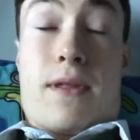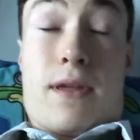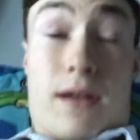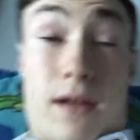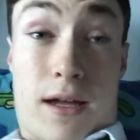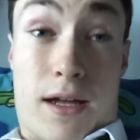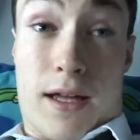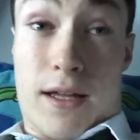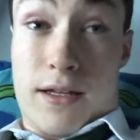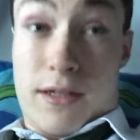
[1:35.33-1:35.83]

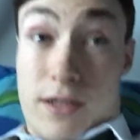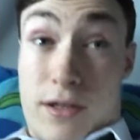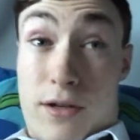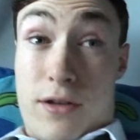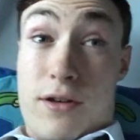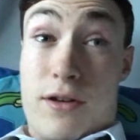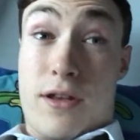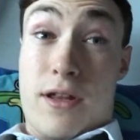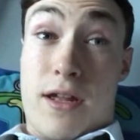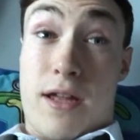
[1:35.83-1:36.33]
And
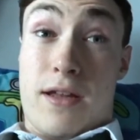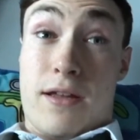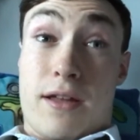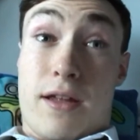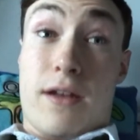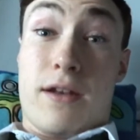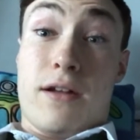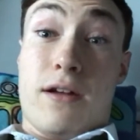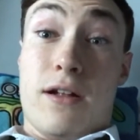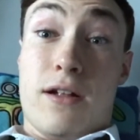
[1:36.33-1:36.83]
another thing
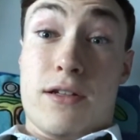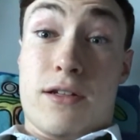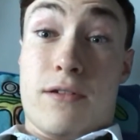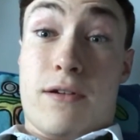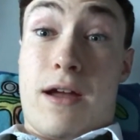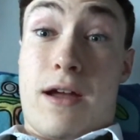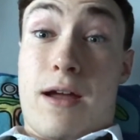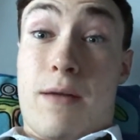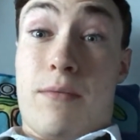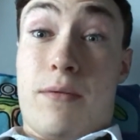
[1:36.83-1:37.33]
that also
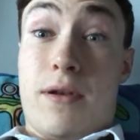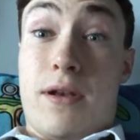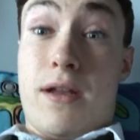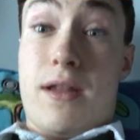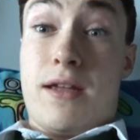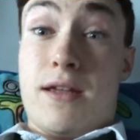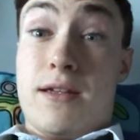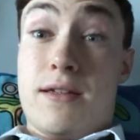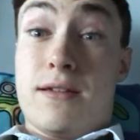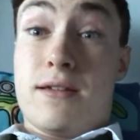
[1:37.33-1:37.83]
happened
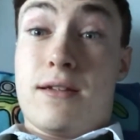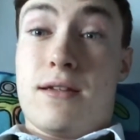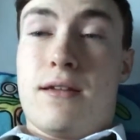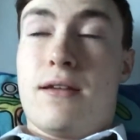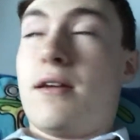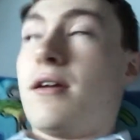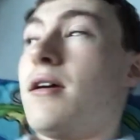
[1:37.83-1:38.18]
is,